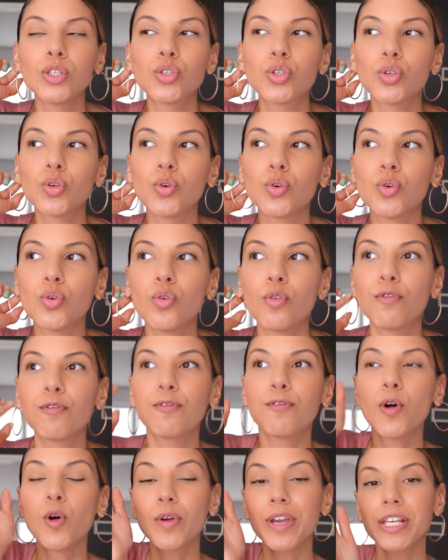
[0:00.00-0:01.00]
to
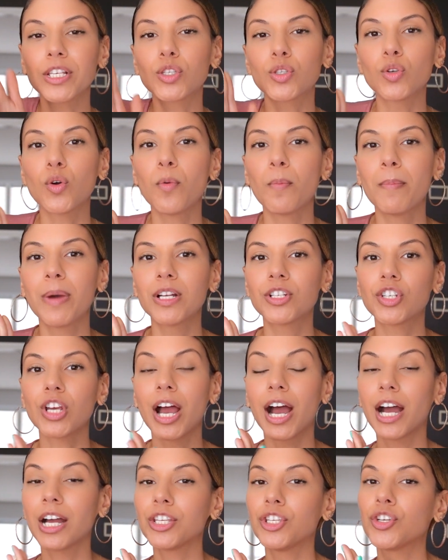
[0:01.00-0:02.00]
focus so much
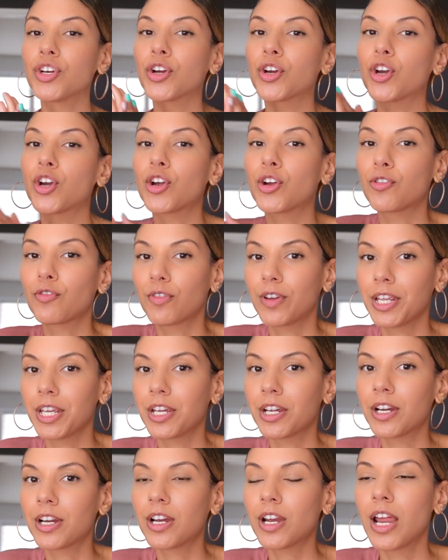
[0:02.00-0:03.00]
on your
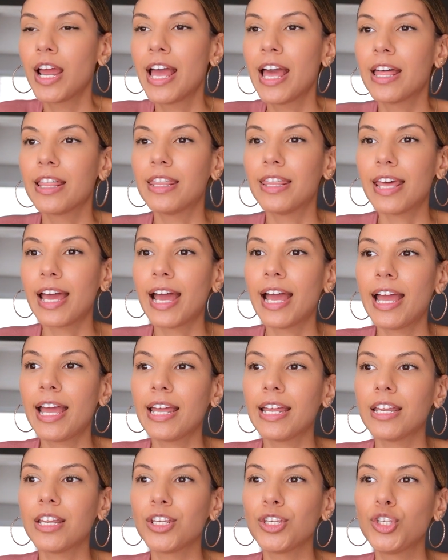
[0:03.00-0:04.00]
career
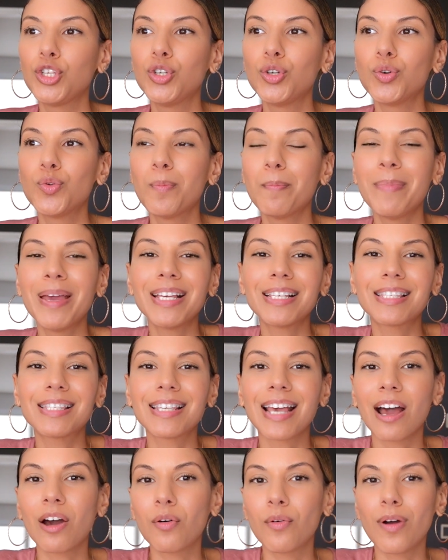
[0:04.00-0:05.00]
that you miss
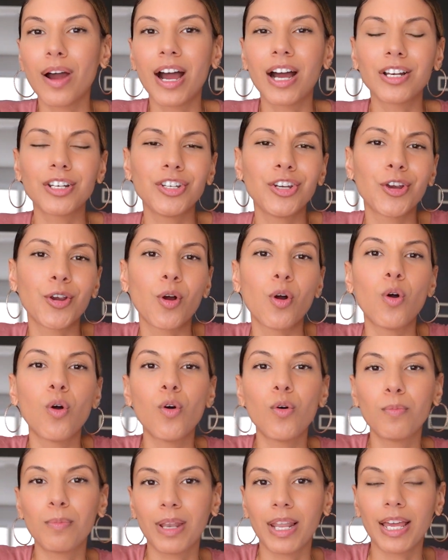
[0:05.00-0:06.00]
out on your
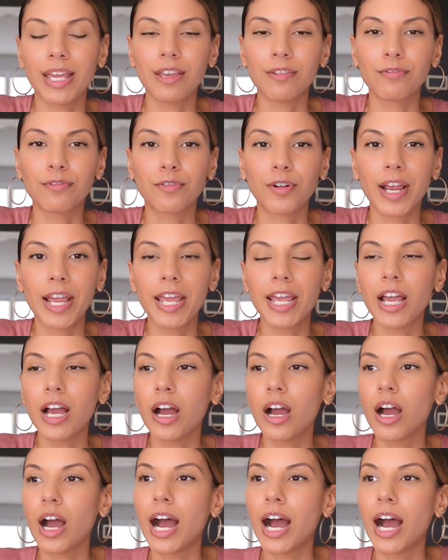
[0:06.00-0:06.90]
home life, right?